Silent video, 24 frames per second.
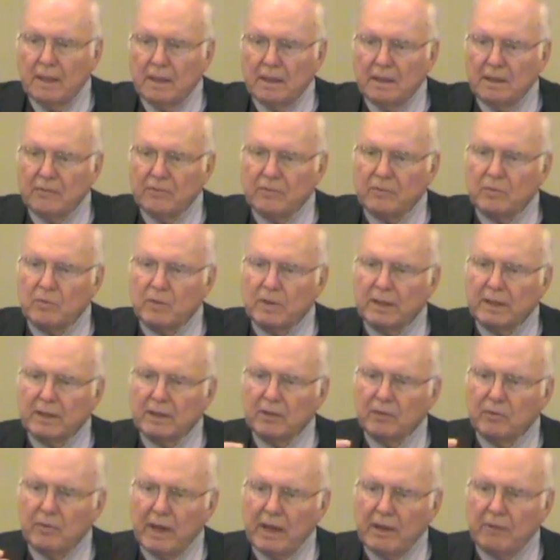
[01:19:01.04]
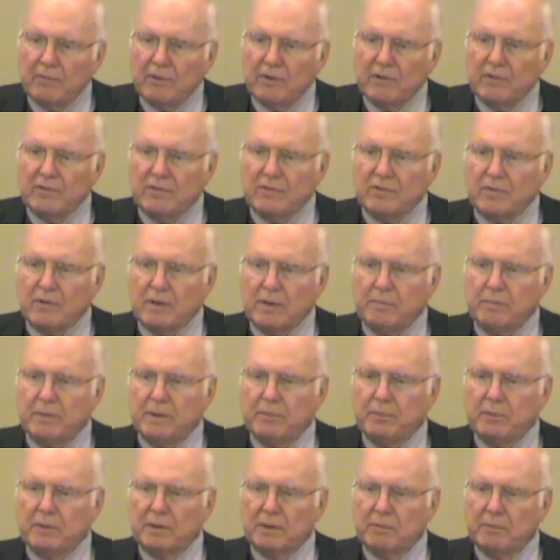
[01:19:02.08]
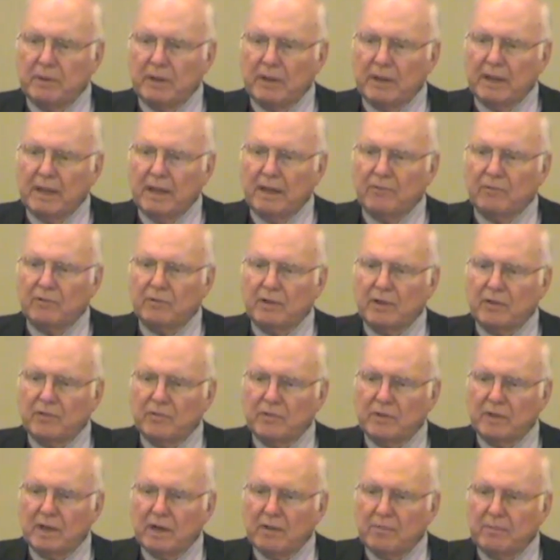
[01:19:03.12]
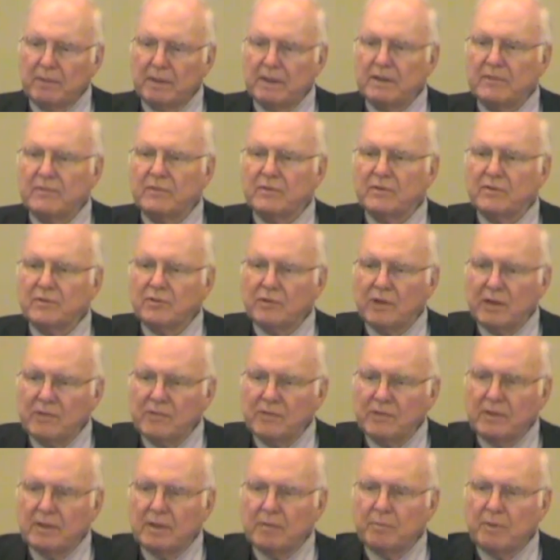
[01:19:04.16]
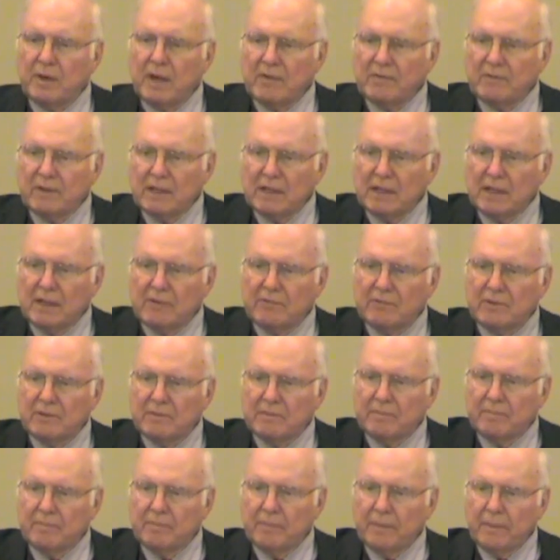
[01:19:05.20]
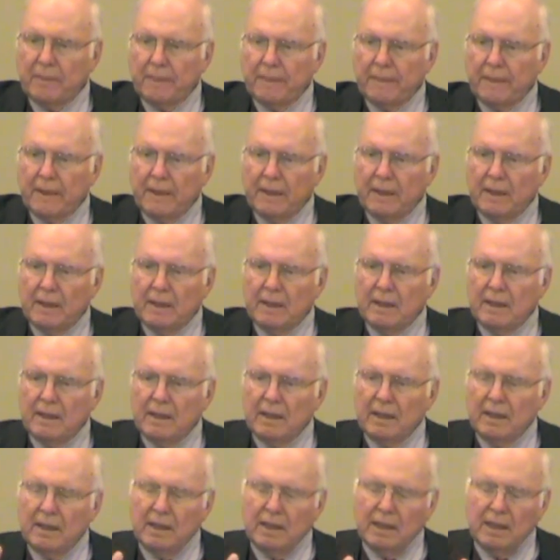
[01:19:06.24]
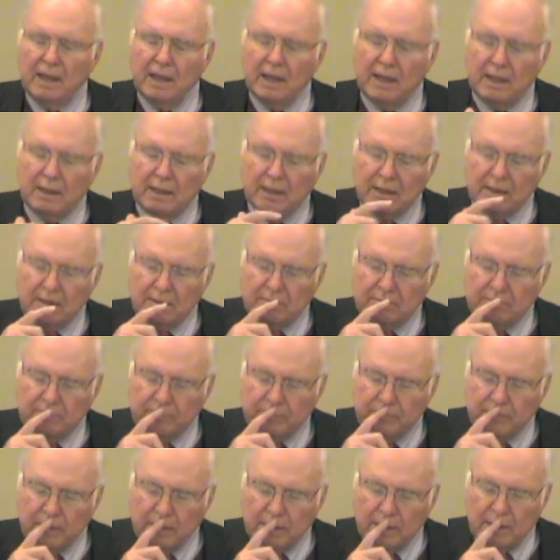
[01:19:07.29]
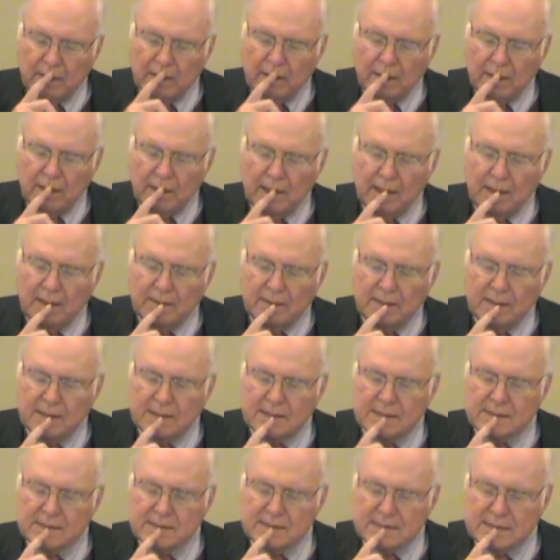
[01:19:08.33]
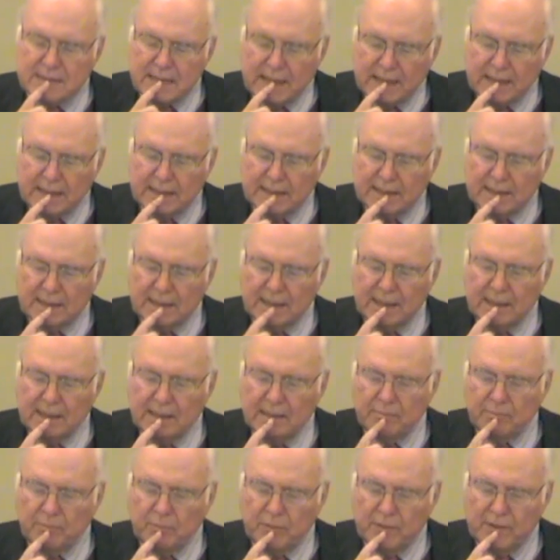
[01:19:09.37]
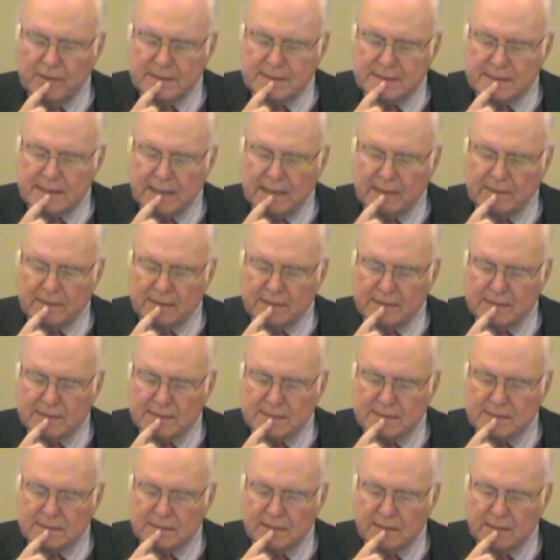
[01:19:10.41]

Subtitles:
This is one of the great reasons why people in America have trust for government, is there's trust in their private lives. And then secondly, he points out that this